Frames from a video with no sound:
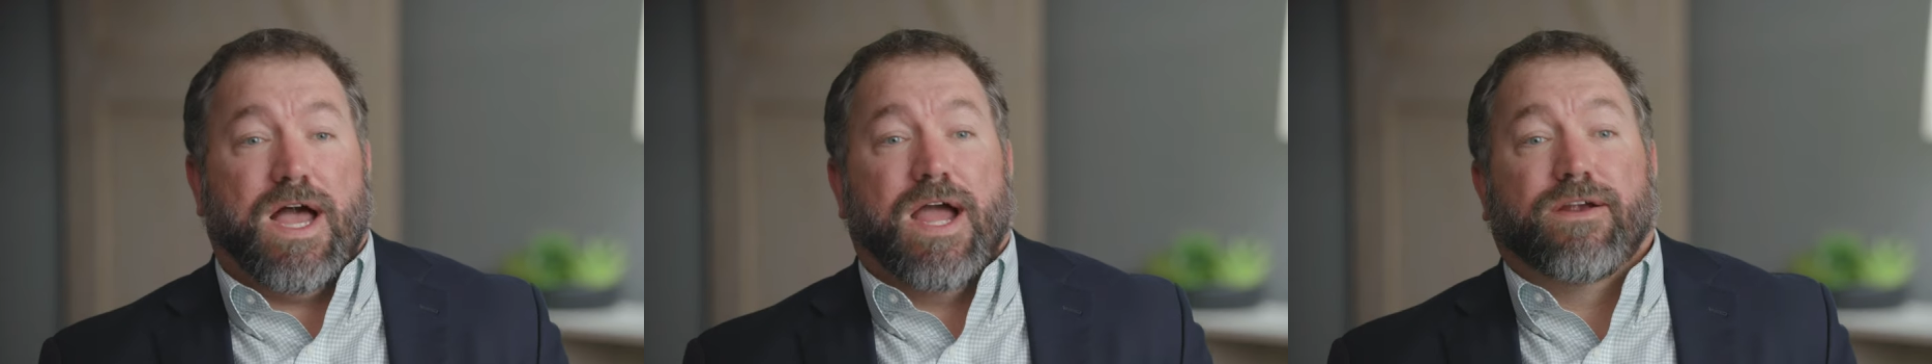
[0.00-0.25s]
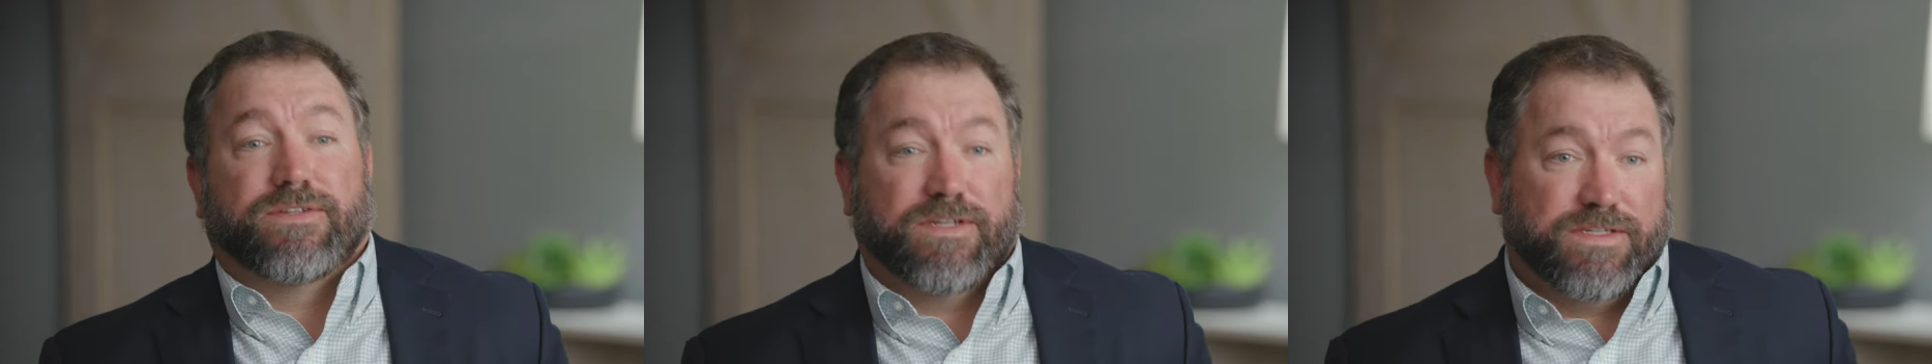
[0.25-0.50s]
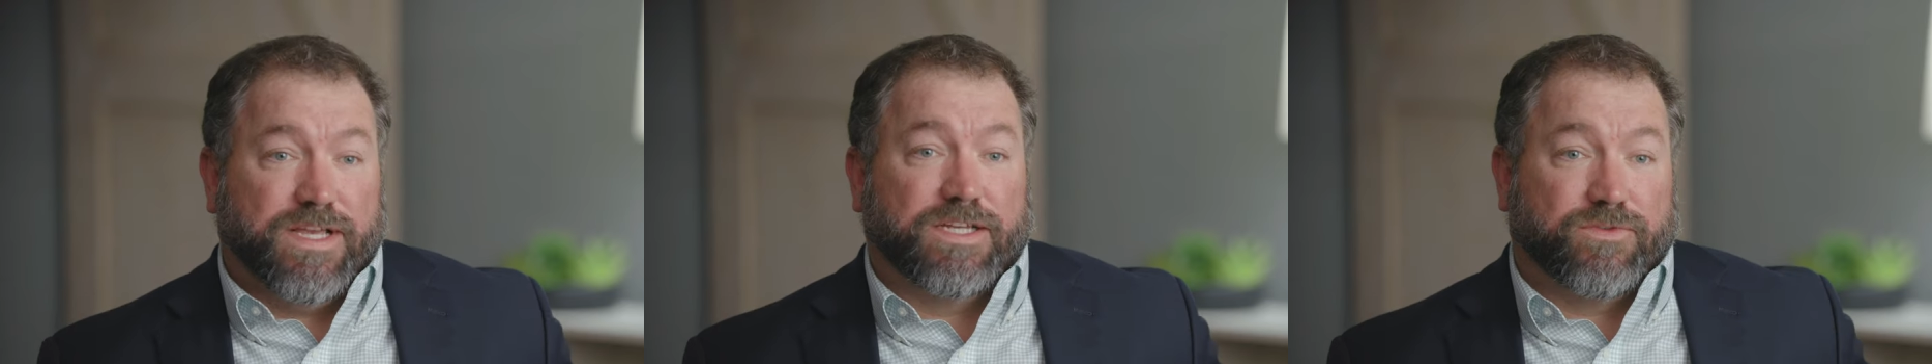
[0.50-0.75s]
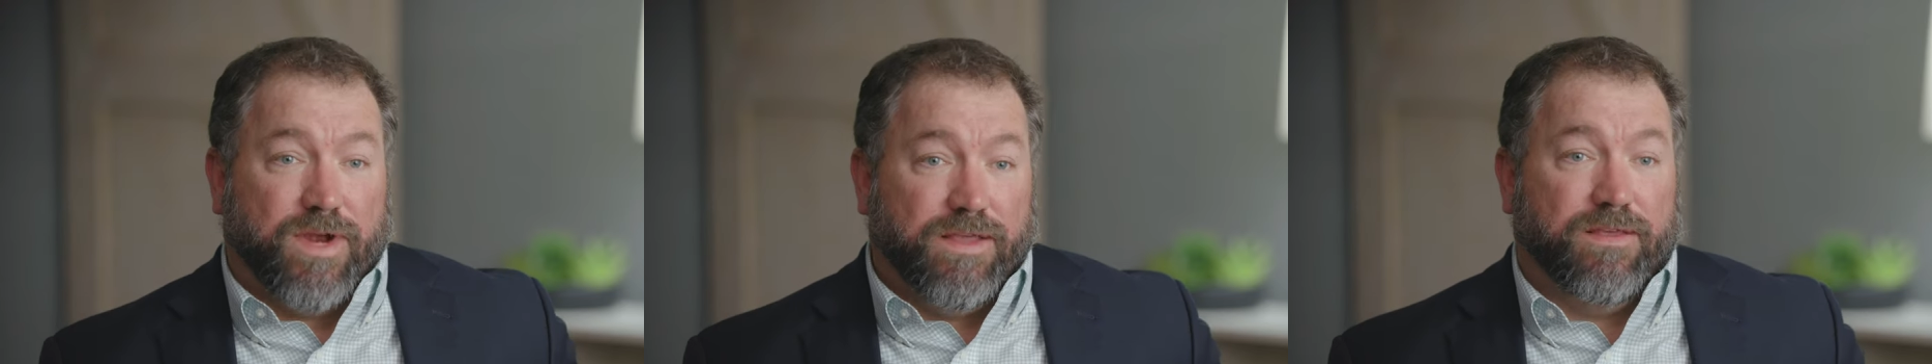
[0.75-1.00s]
higher
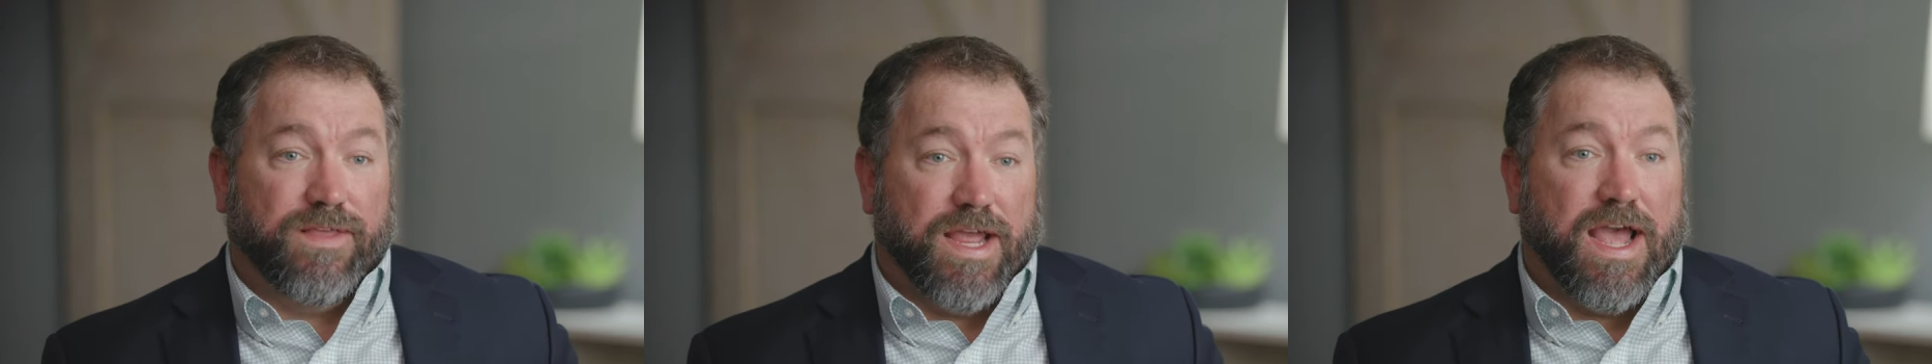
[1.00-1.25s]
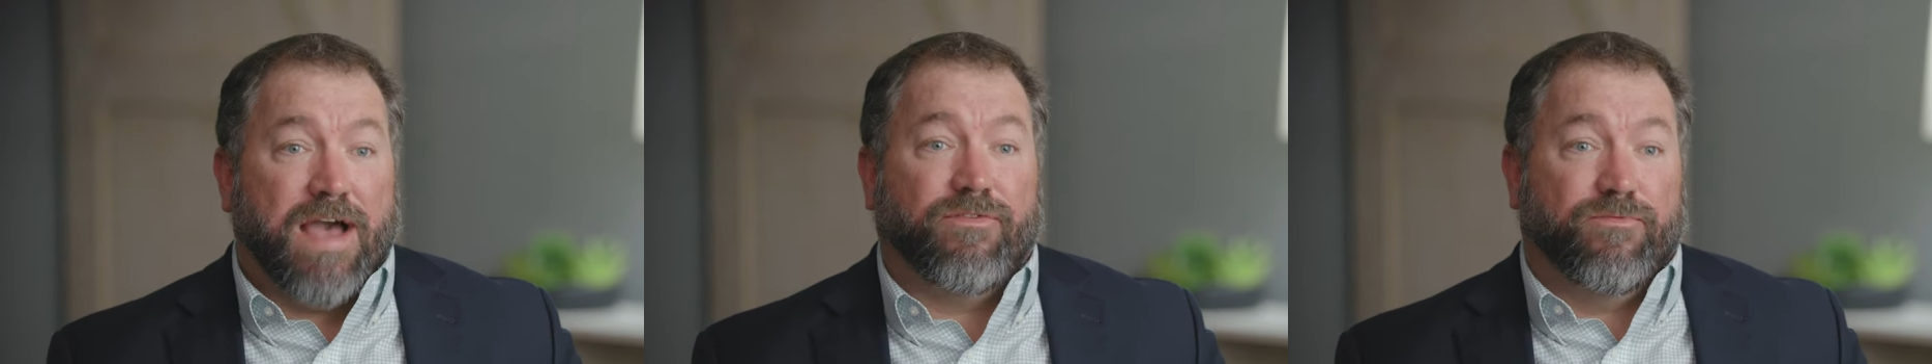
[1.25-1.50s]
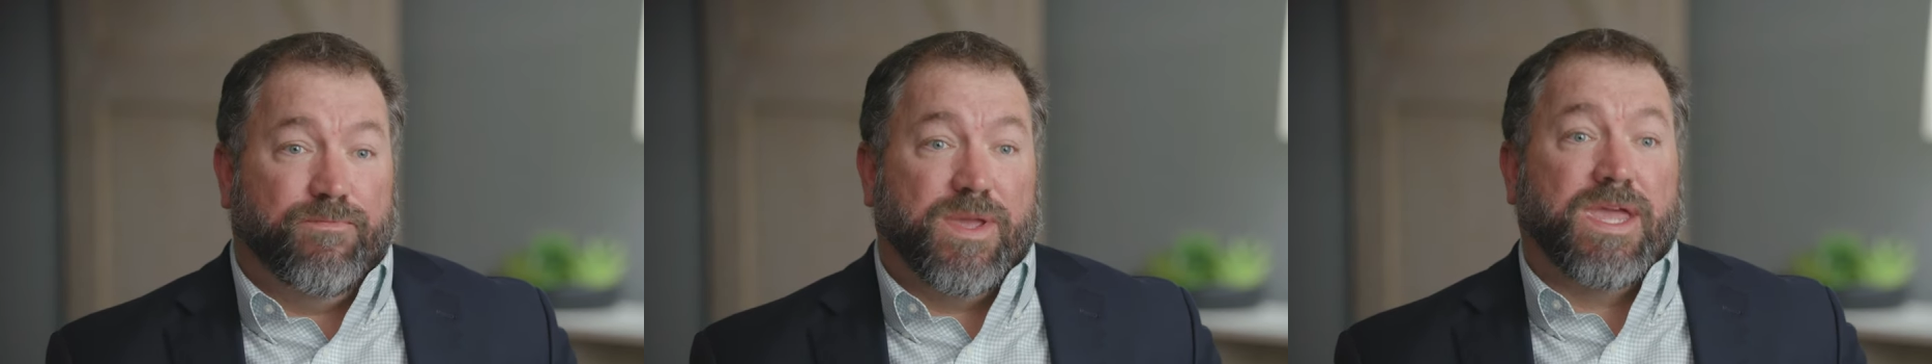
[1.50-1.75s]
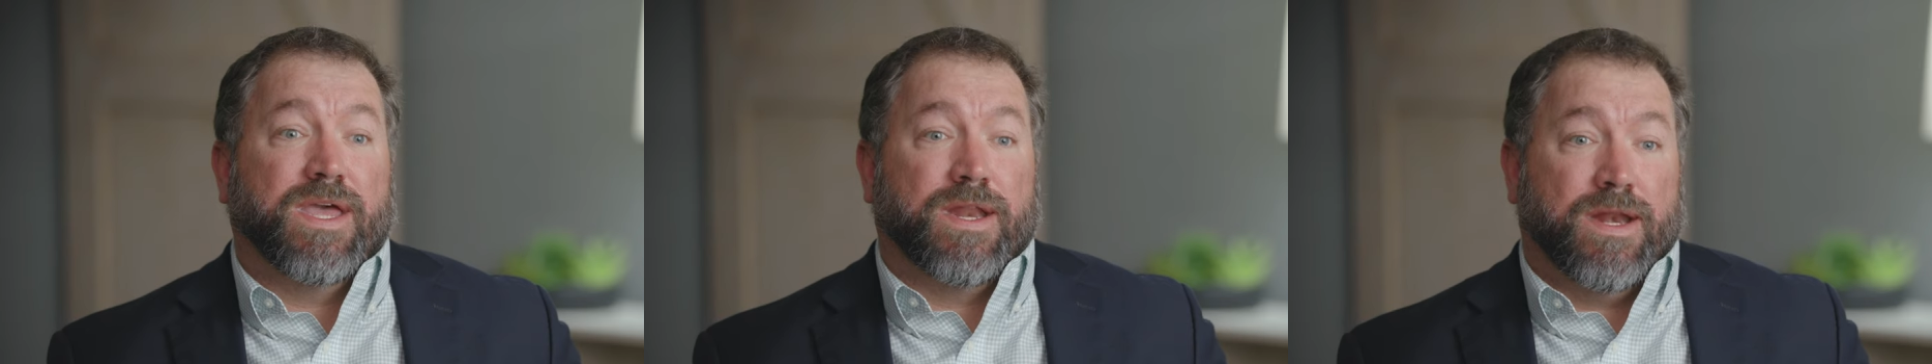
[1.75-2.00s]
success rate that they have of
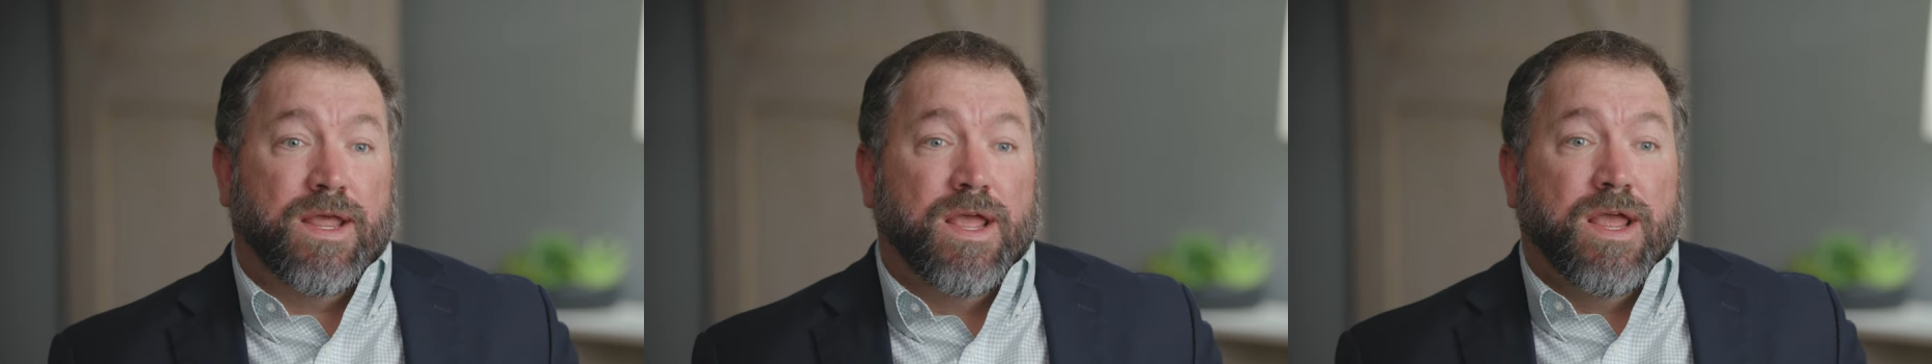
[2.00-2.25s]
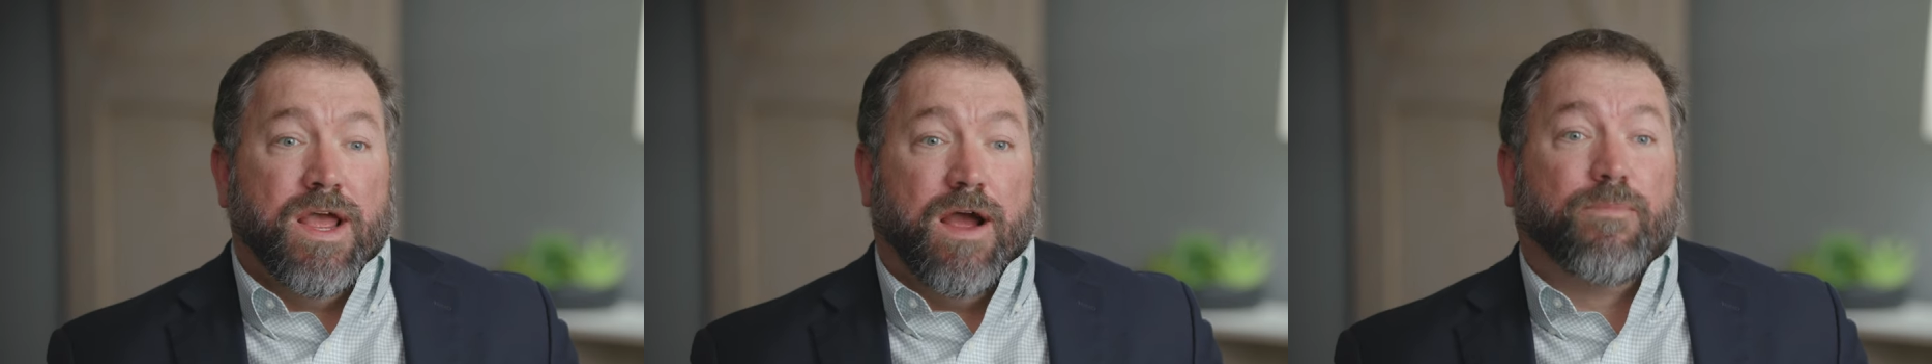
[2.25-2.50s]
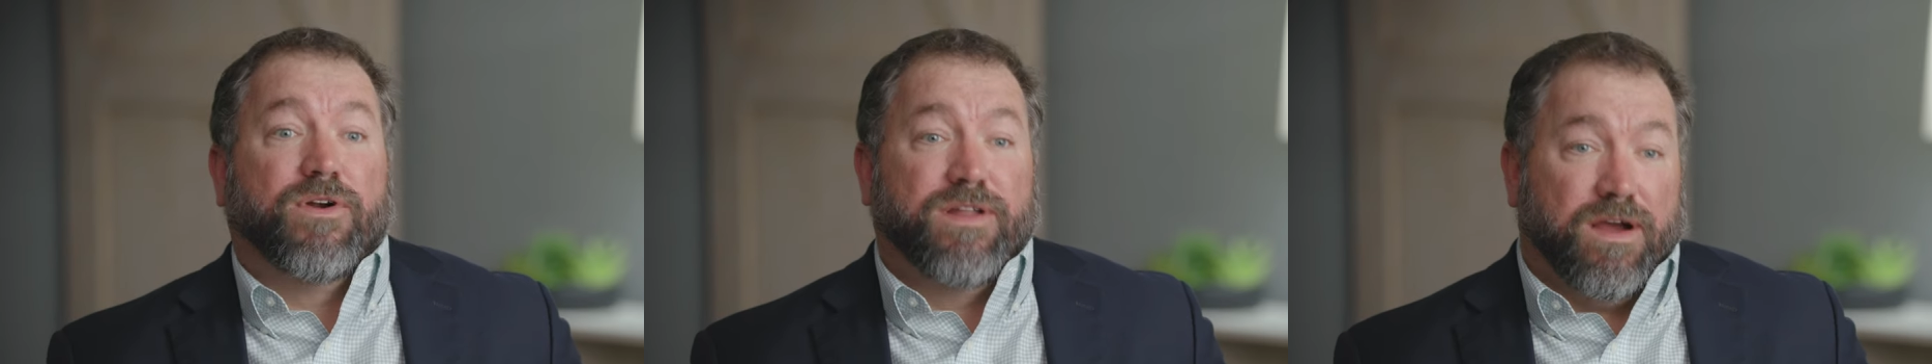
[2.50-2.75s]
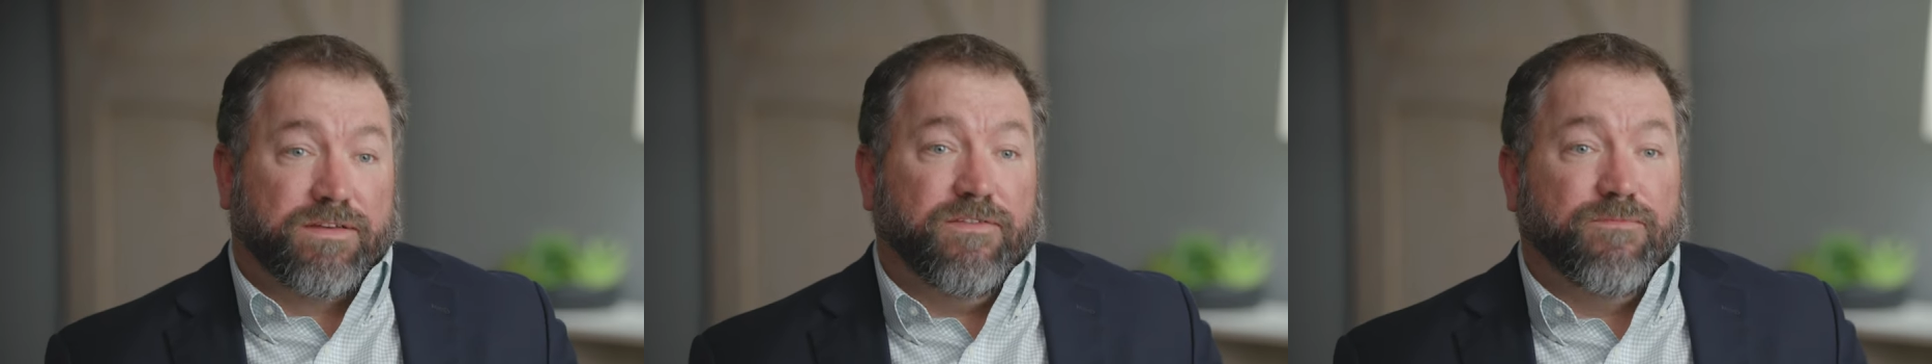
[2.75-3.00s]
being a
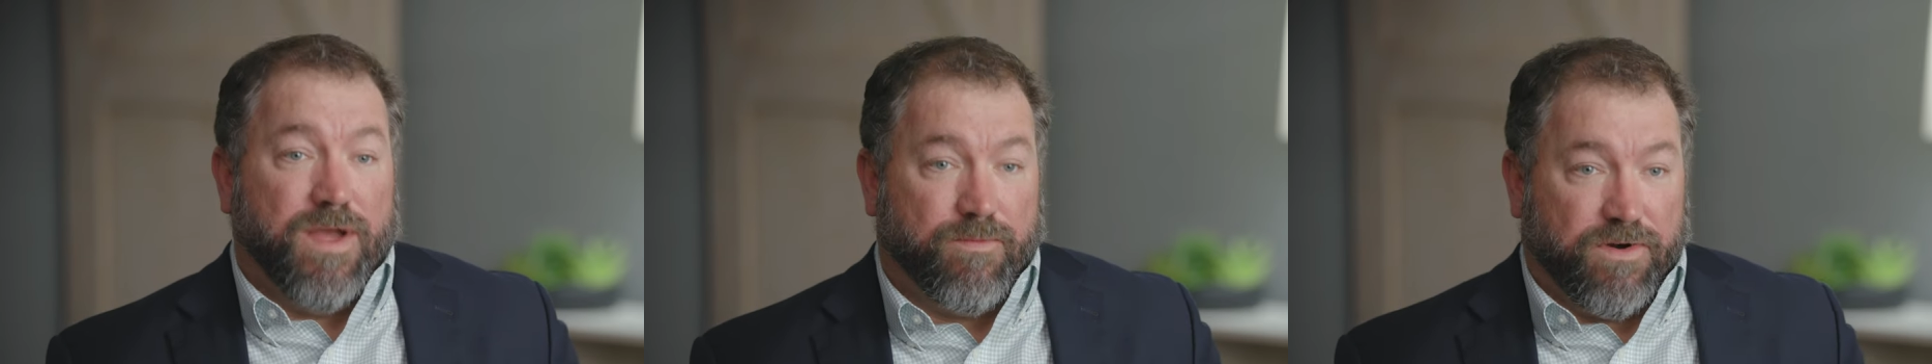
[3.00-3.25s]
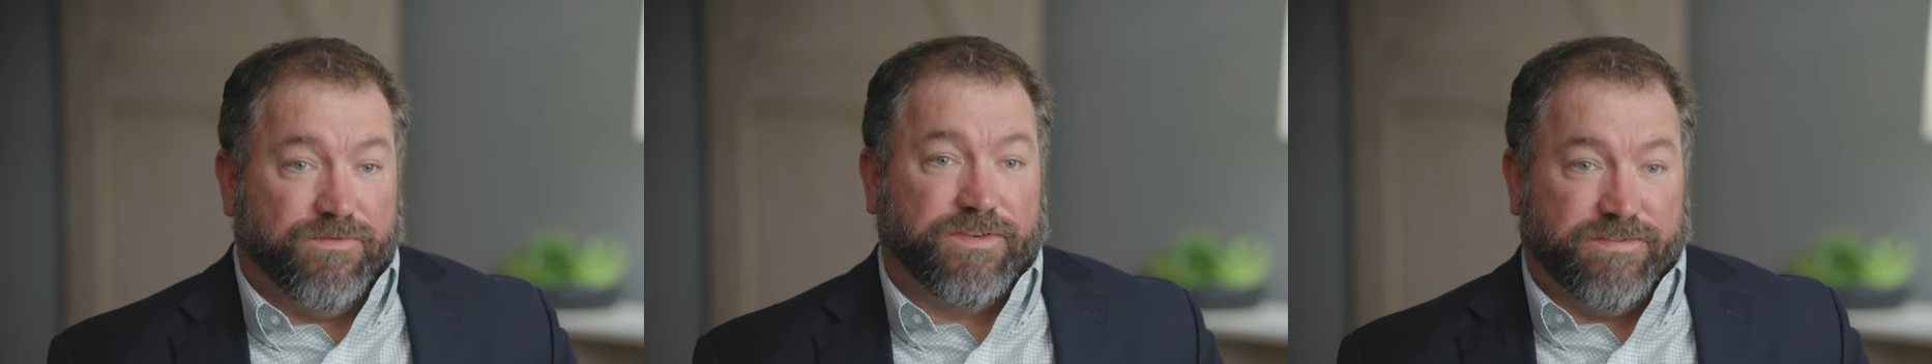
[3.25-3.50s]
productive member of